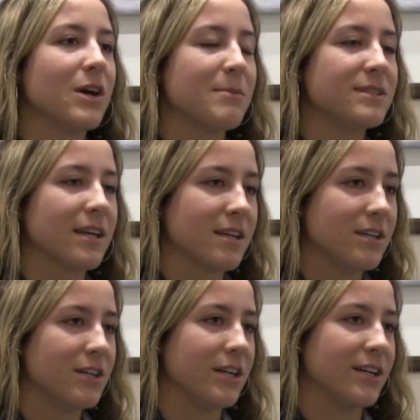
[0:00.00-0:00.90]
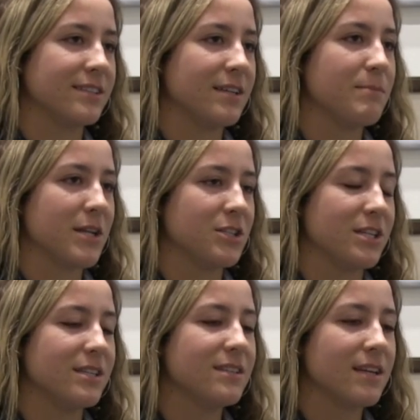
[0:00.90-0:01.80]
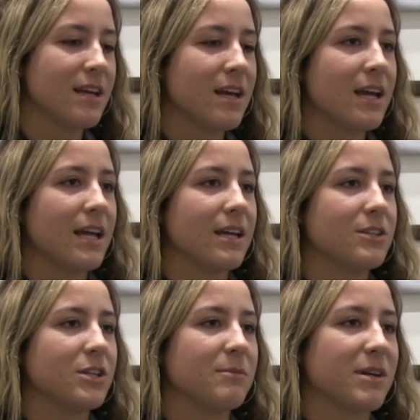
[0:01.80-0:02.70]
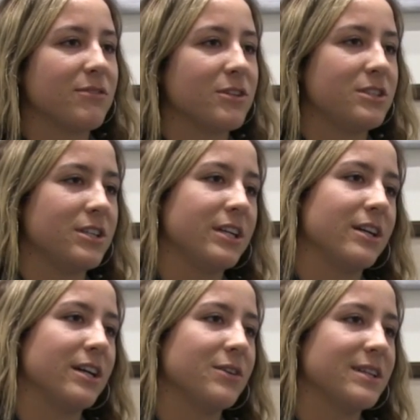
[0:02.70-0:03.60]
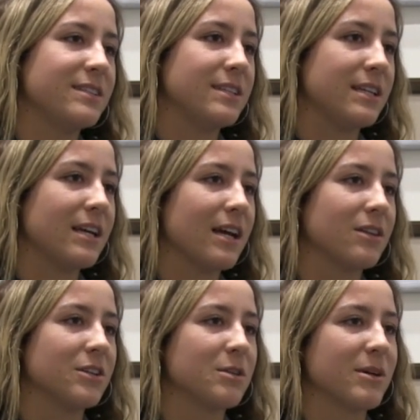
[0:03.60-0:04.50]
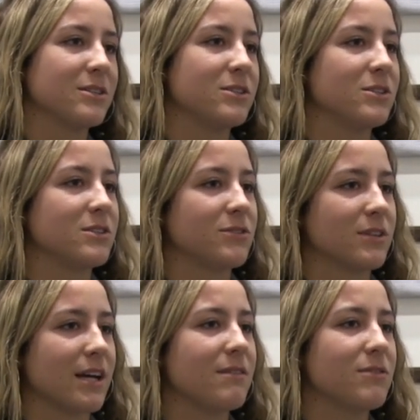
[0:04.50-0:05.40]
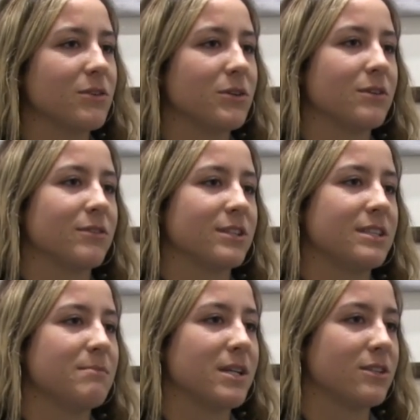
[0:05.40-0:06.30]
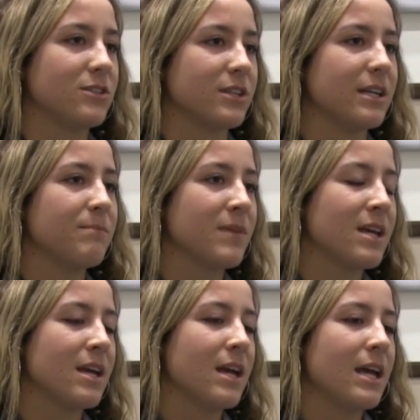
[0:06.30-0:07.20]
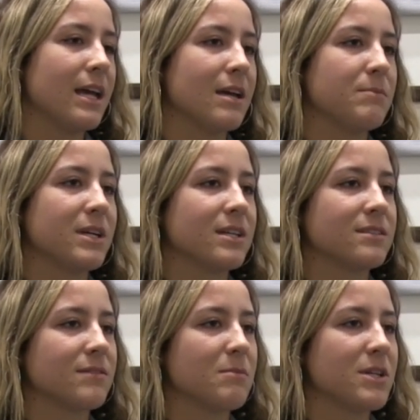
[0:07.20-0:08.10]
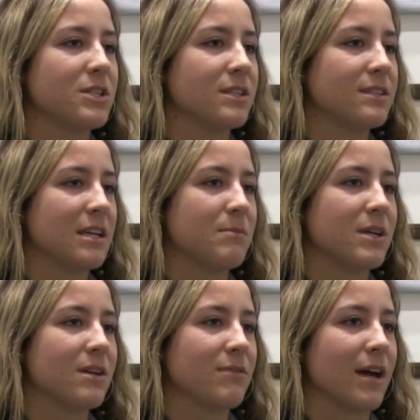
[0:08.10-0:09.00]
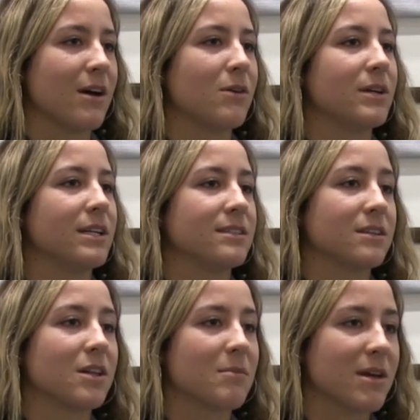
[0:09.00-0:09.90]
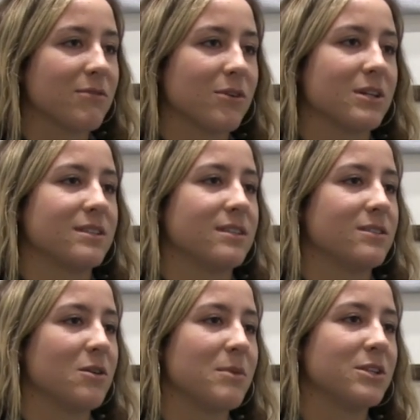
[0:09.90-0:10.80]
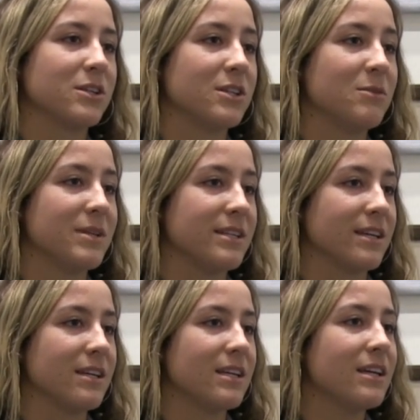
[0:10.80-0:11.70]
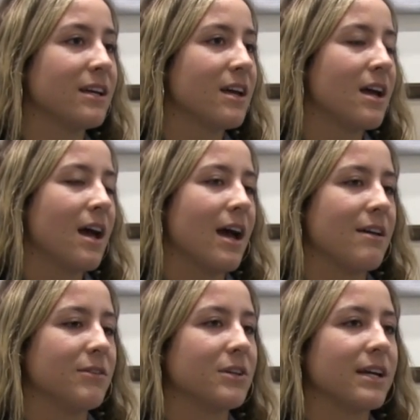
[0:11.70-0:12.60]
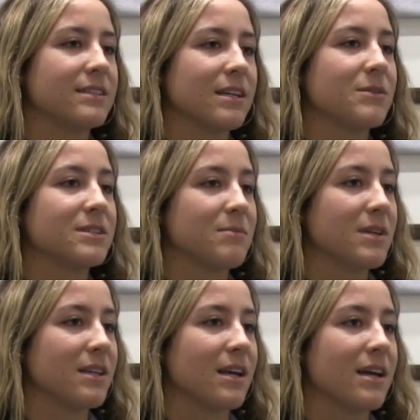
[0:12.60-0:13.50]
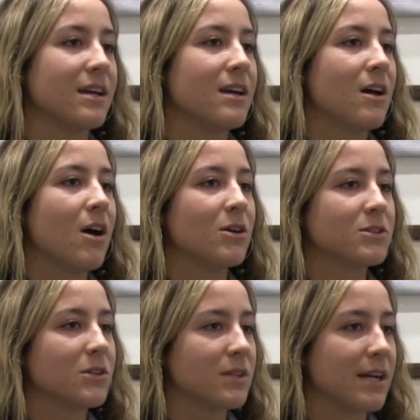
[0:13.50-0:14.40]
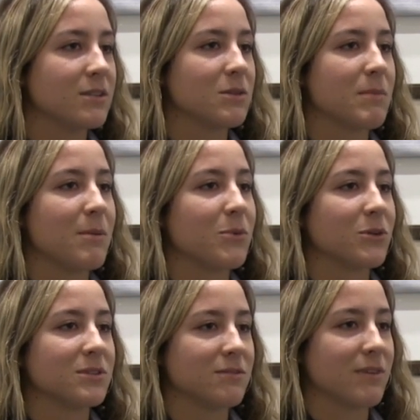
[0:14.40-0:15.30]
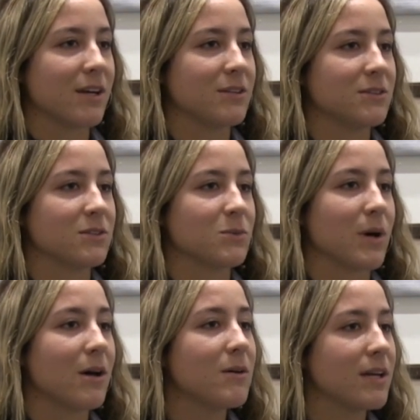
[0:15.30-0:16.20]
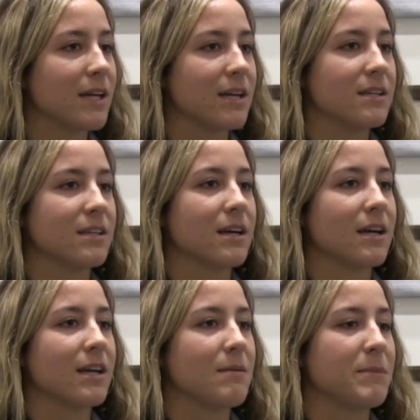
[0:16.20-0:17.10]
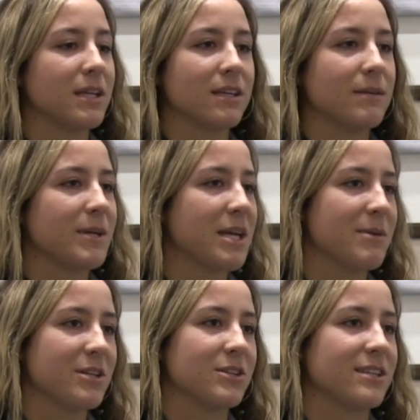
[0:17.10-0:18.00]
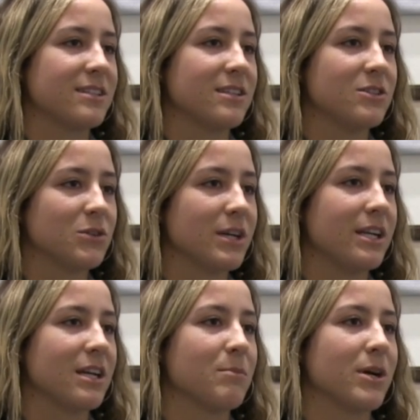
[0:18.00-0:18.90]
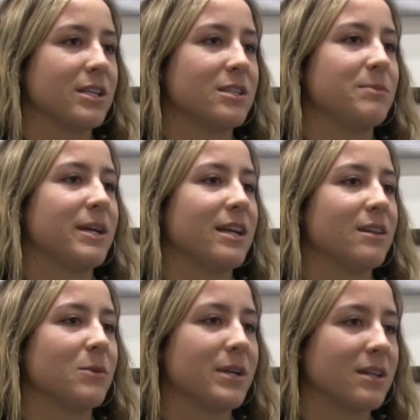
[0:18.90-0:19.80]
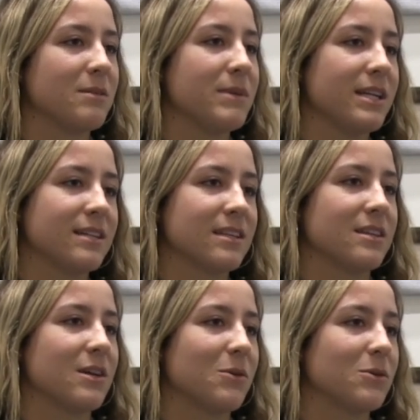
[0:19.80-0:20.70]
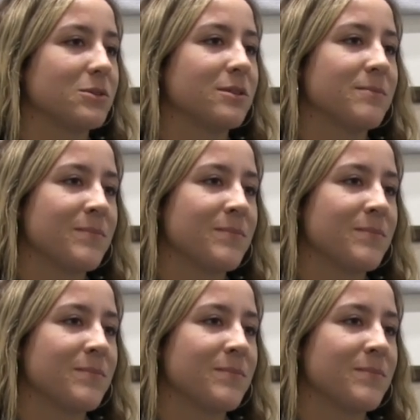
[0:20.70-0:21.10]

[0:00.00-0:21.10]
I'm a second year here, as I mentioned, and during my first year here at USD, I learned about Students for Life through University Ministry. And because of the mission statement of how it is a club that focuses so much on human dignity, I realized that was something that also aligns with my morals and values as well. And I immediately became interested in joining and participating in the weekly meetings that they hold.